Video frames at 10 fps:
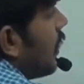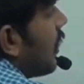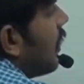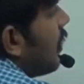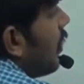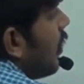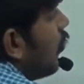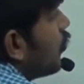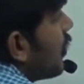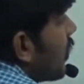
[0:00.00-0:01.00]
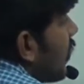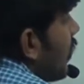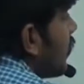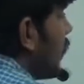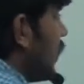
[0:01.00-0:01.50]
Outer
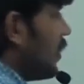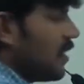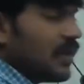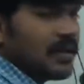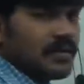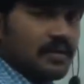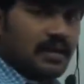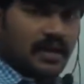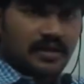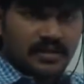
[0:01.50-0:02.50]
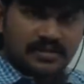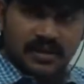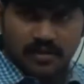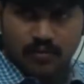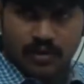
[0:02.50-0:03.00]
dot inner, I
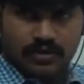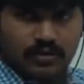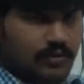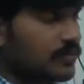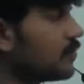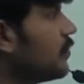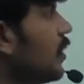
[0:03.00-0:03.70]
is equal to